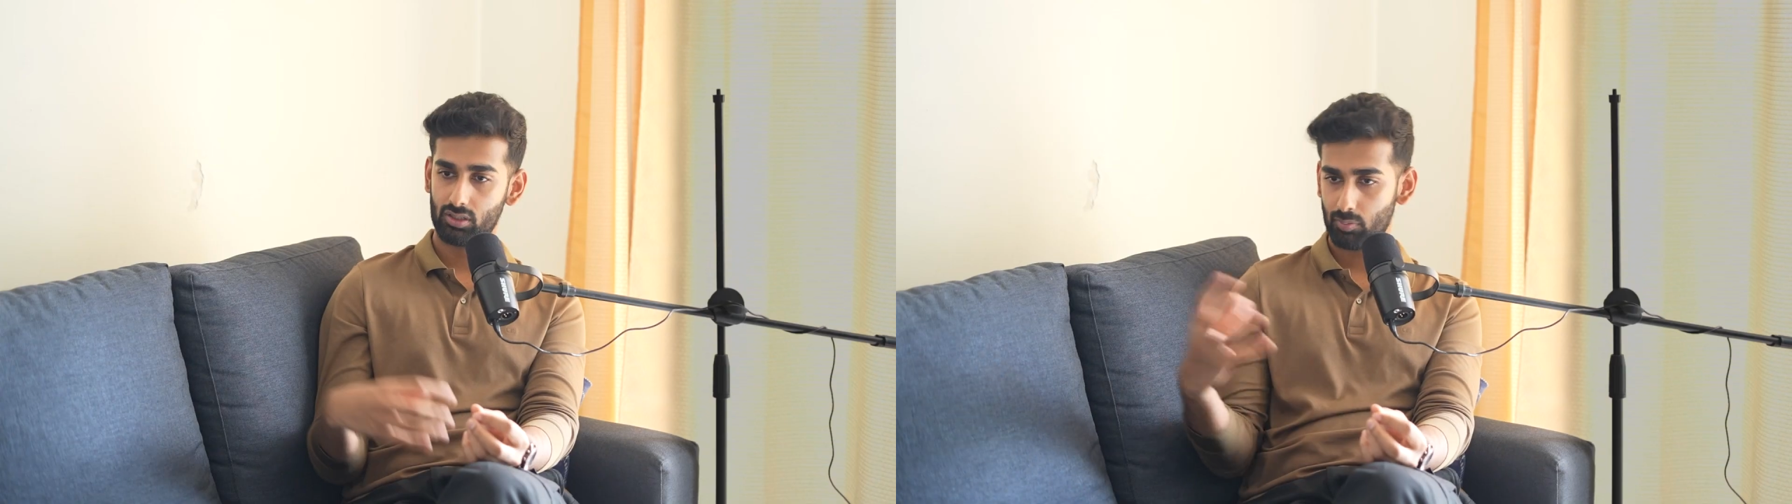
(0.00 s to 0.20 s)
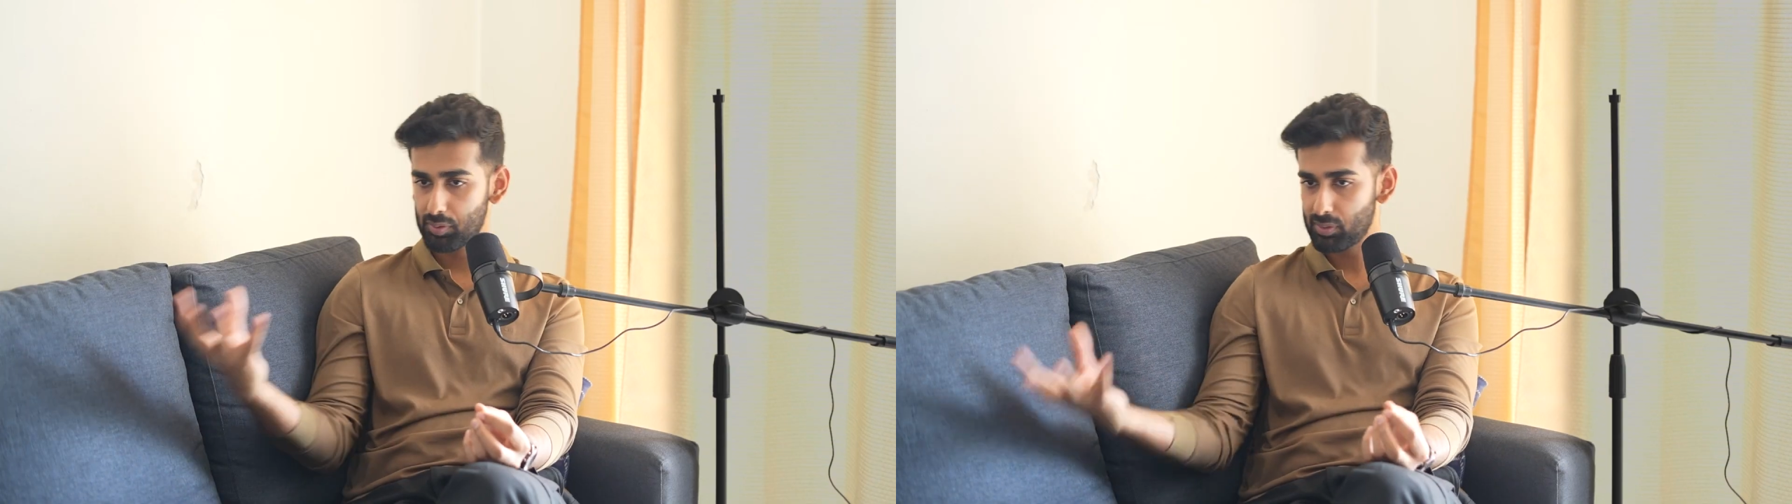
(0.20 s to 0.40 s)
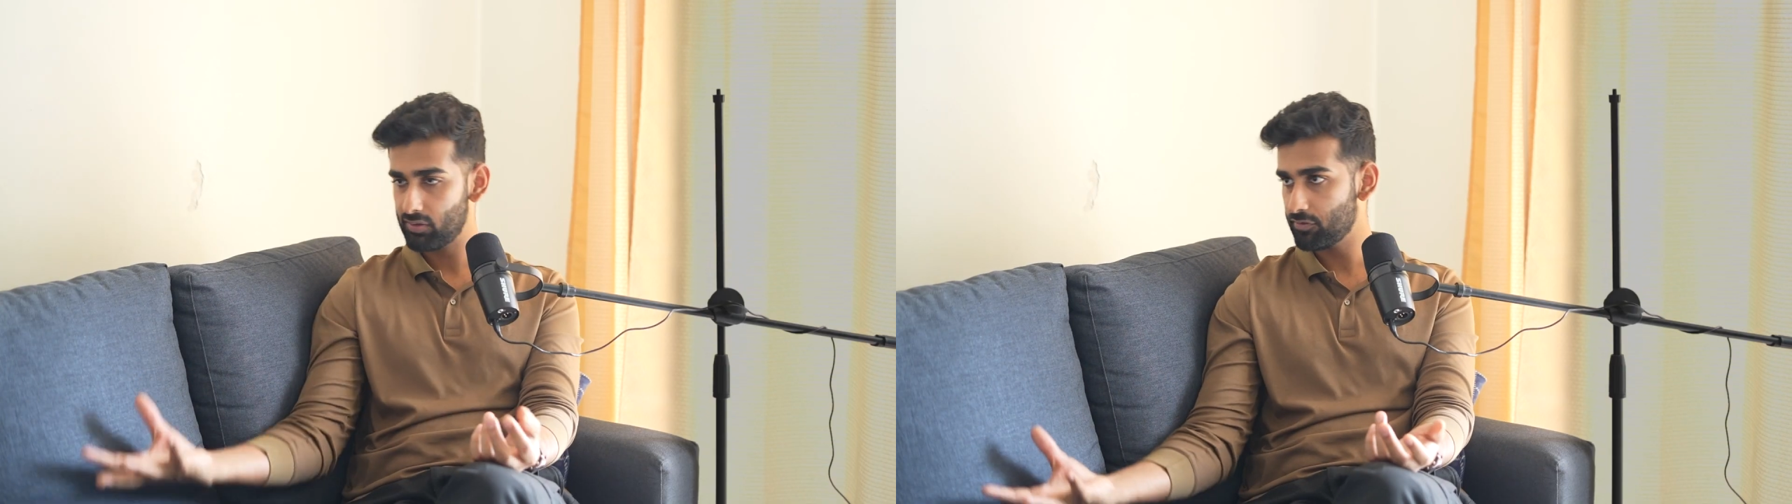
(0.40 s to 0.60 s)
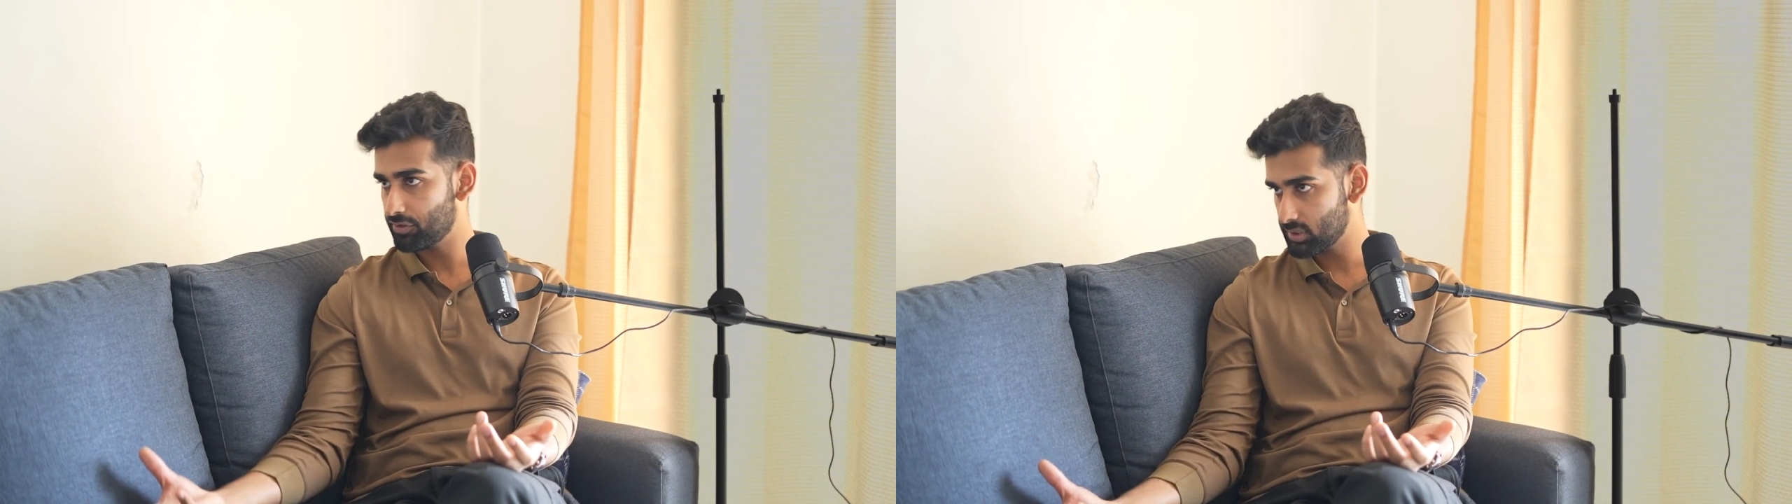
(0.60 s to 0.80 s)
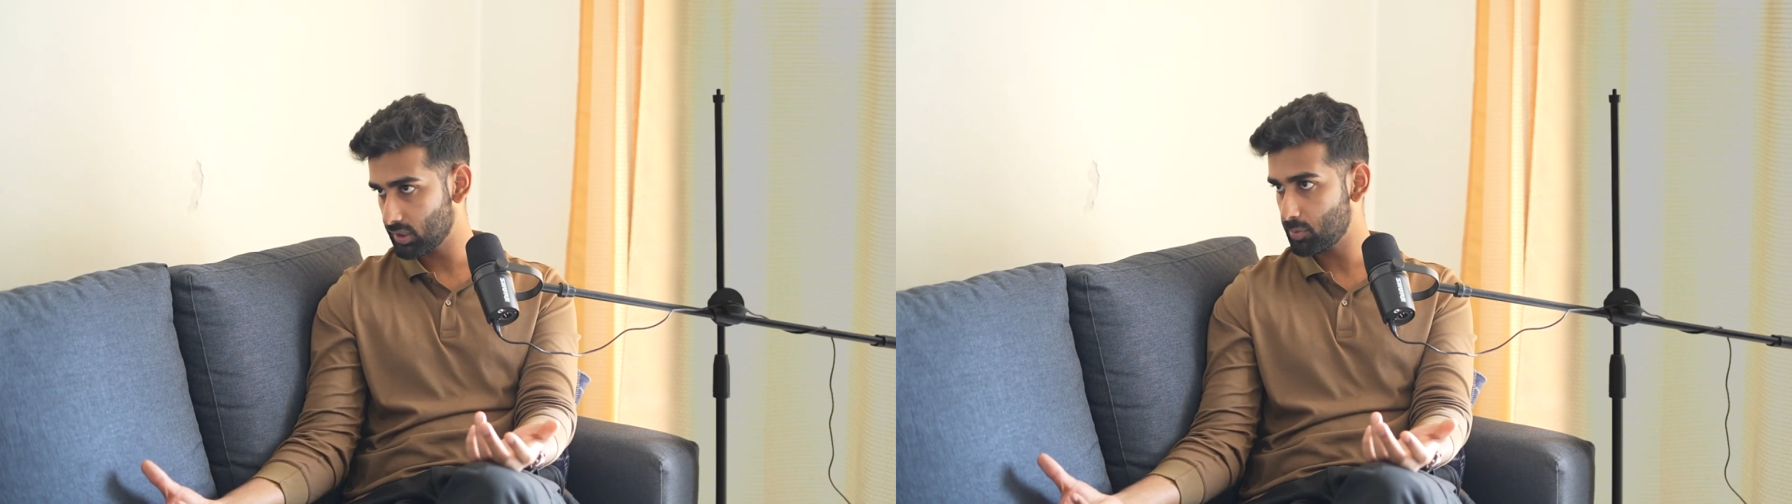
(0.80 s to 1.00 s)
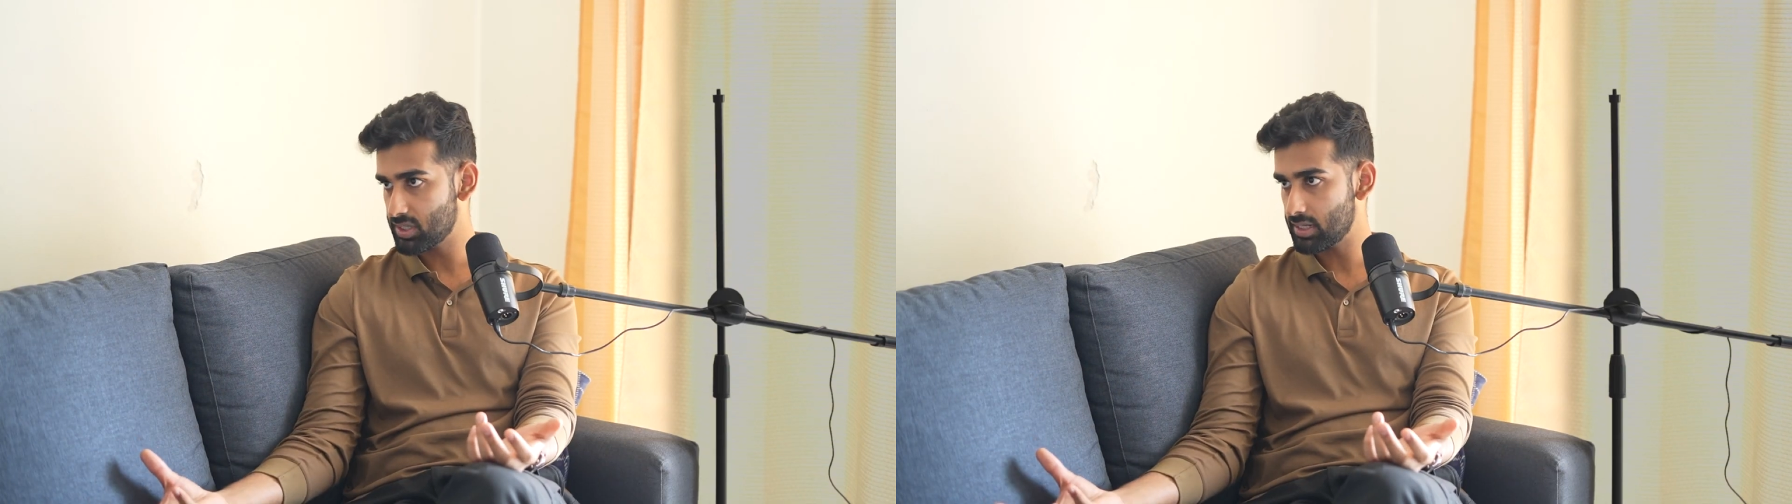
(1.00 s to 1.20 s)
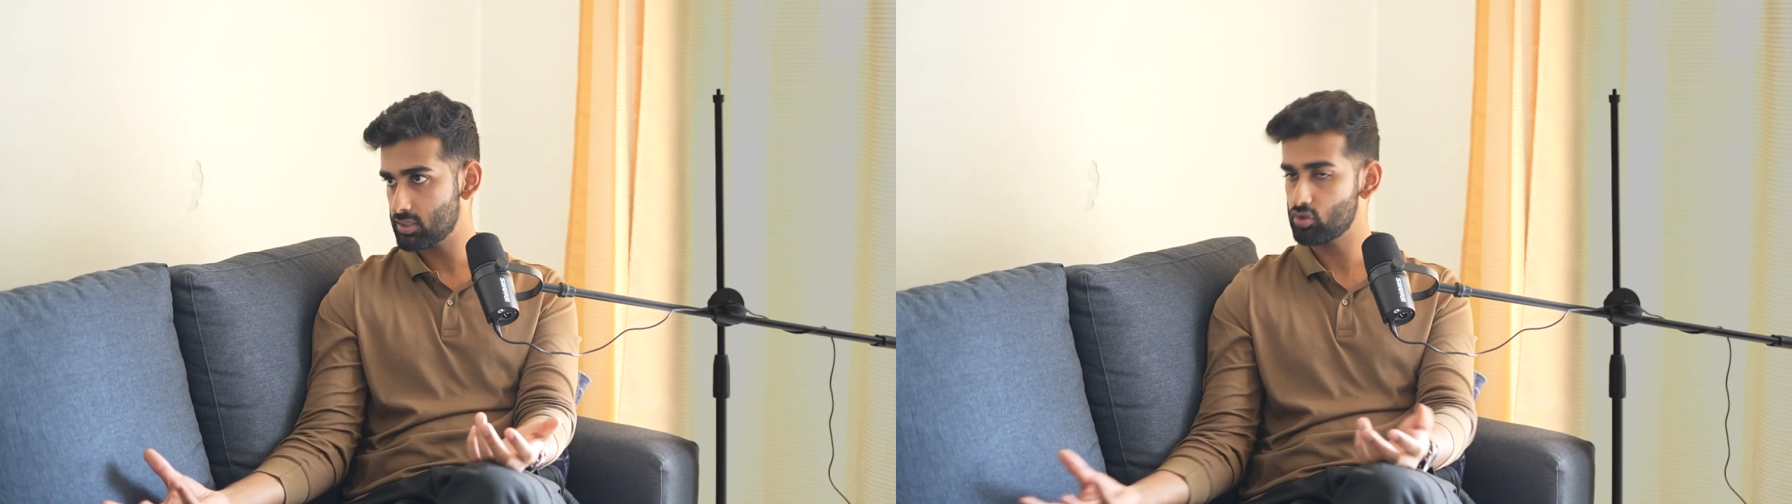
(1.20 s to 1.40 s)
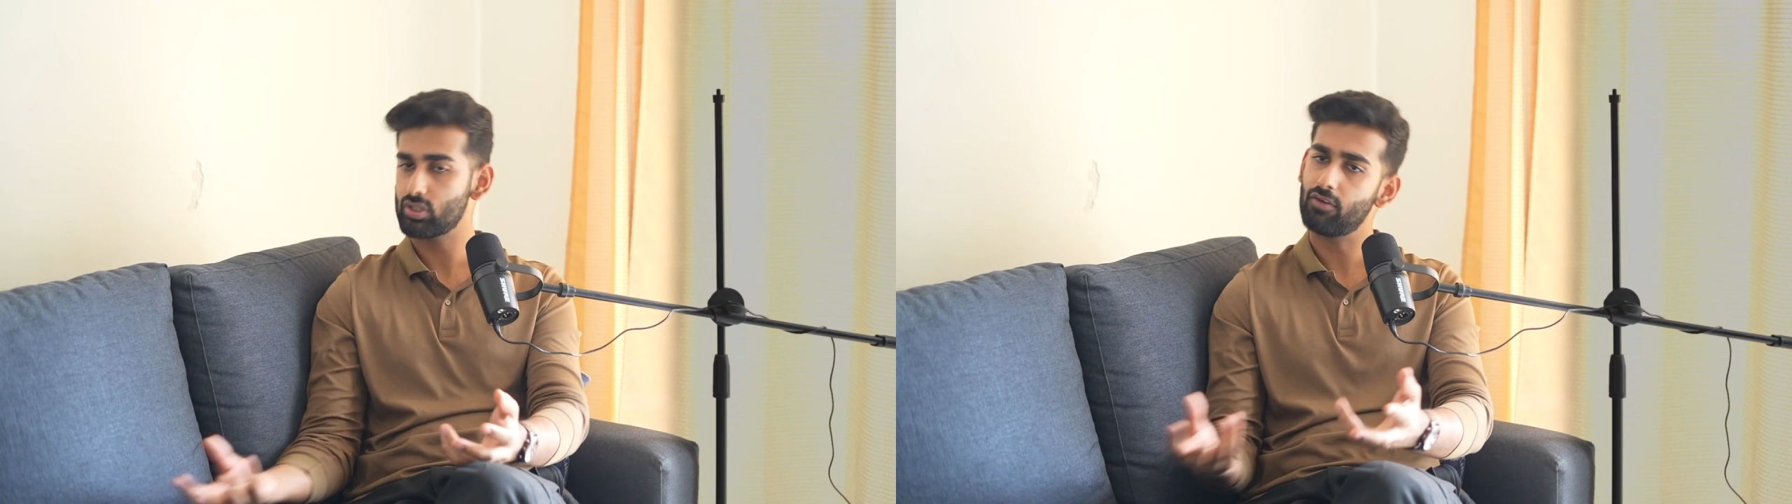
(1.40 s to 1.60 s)
some people have different
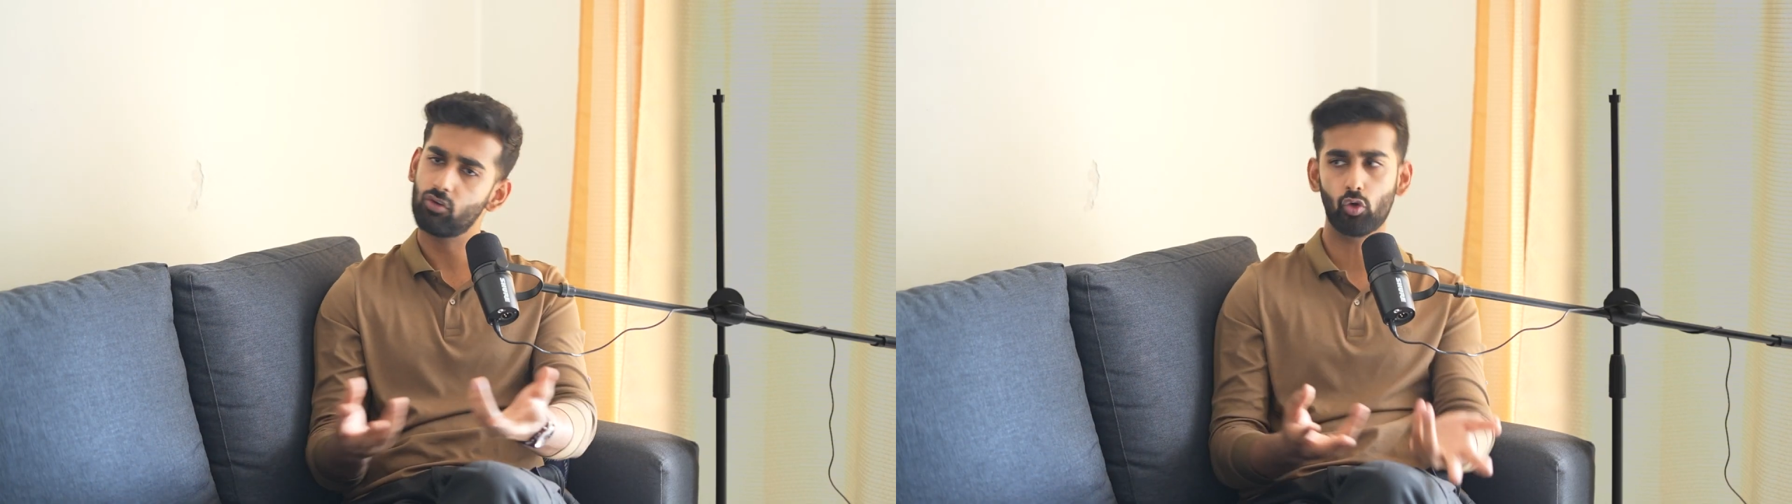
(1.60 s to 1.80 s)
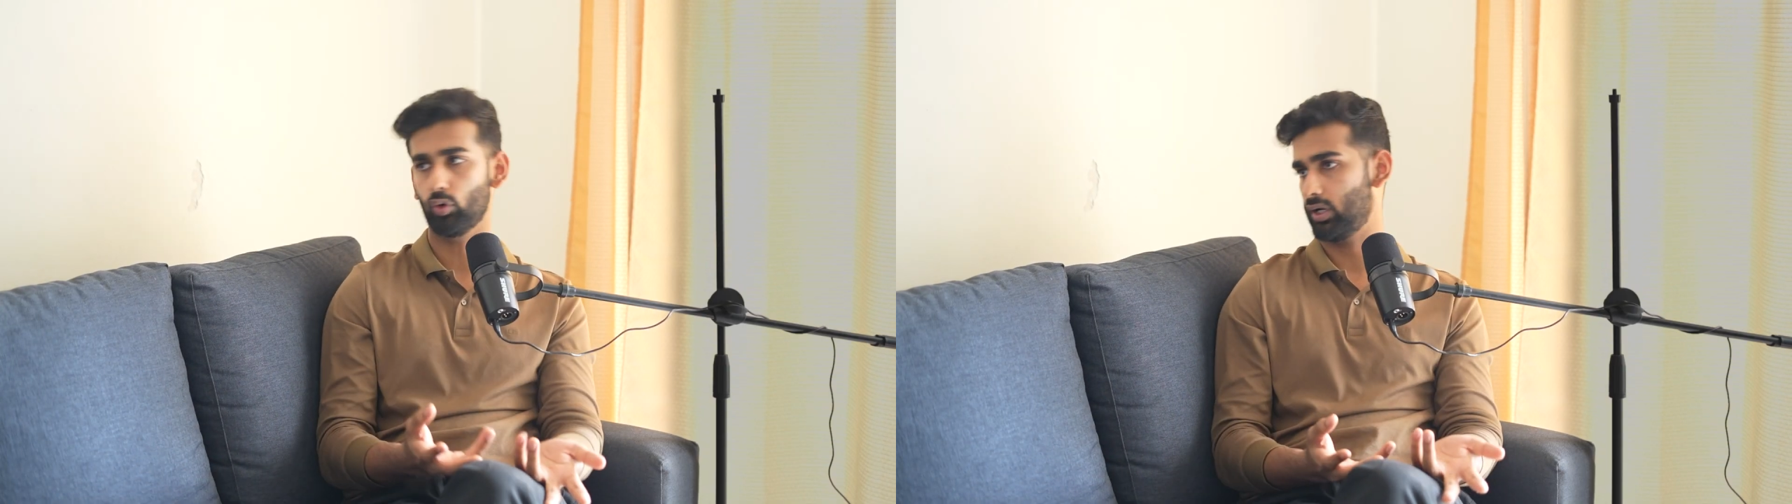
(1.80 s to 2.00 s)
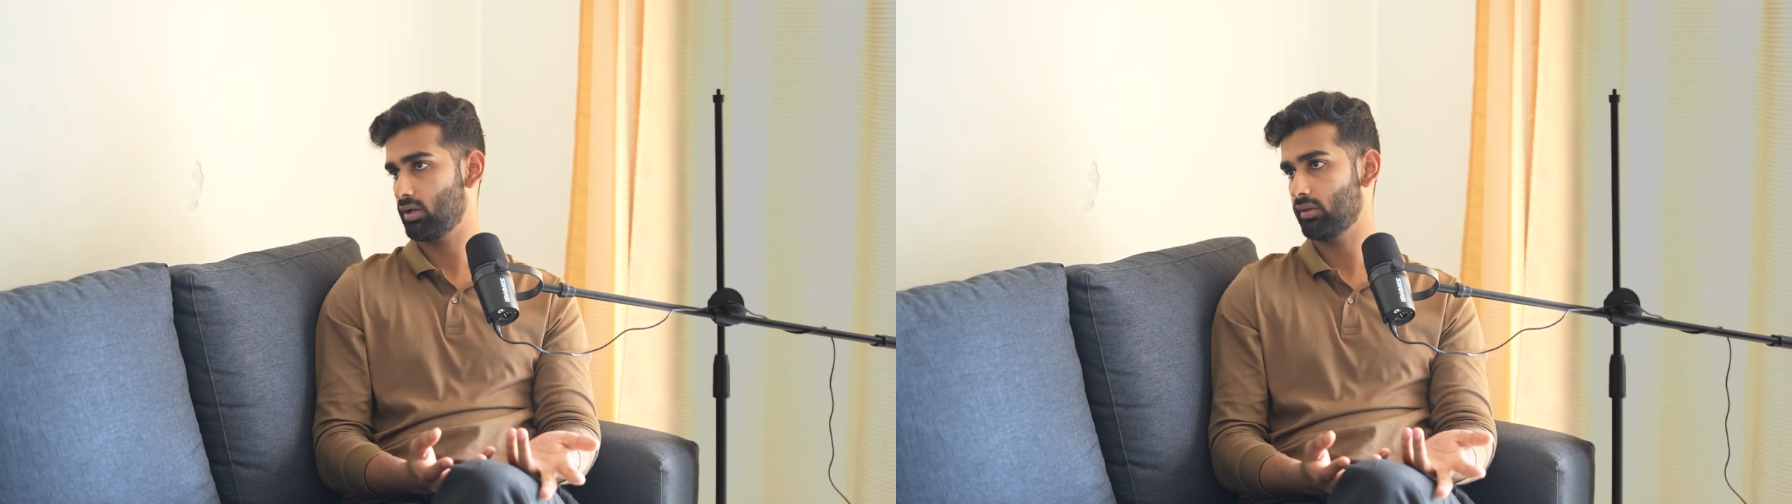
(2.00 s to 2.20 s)
circumstances, so they have to do it.